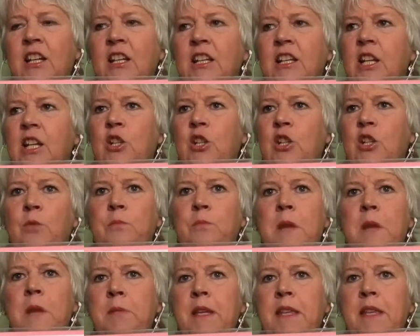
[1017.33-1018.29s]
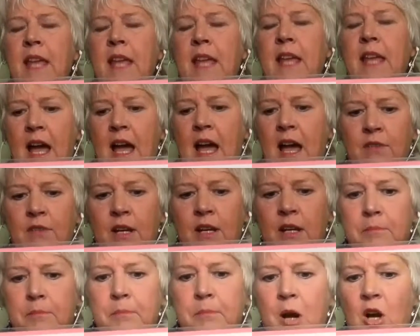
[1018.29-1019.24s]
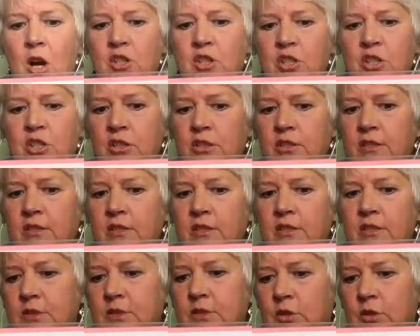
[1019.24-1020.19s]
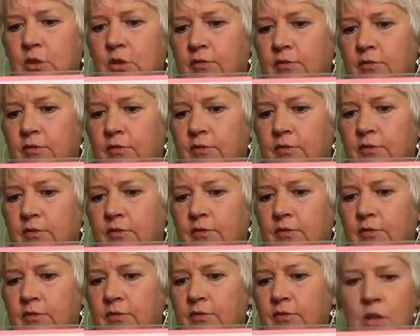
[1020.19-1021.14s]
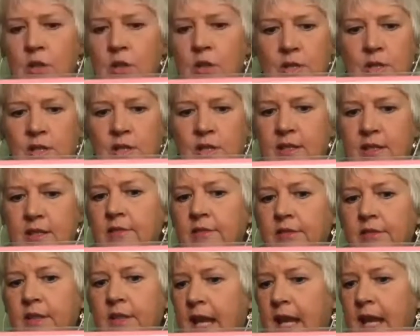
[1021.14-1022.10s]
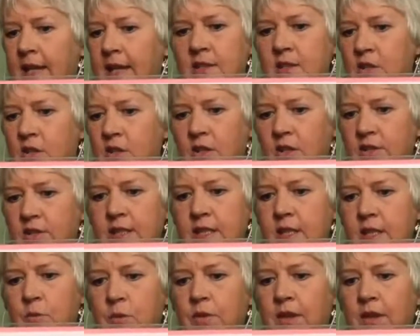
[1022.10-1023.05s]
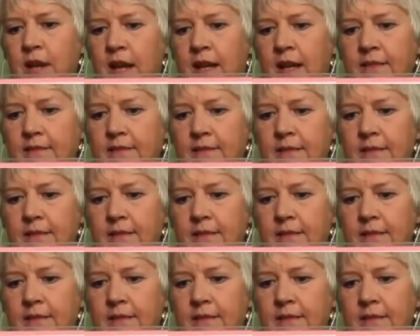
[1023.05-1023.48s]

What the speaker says: maybe they have a partial or full diagnosis of cancer. I'll stick with that